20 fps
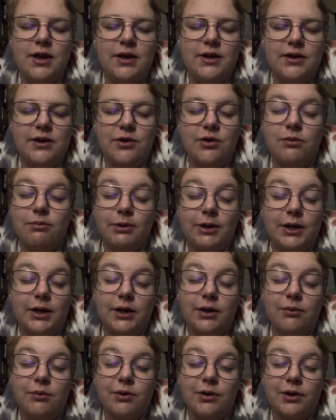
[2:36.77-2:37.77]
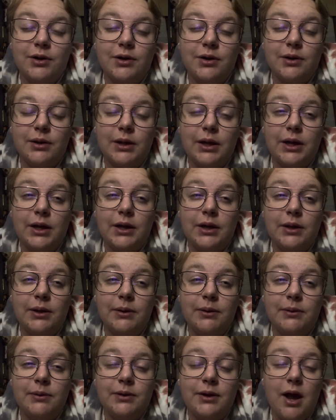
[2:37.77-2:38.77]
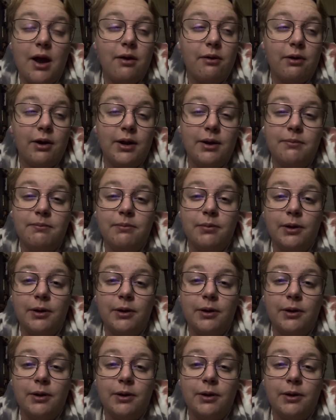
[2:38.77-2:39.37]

near the beginning were uh, not great.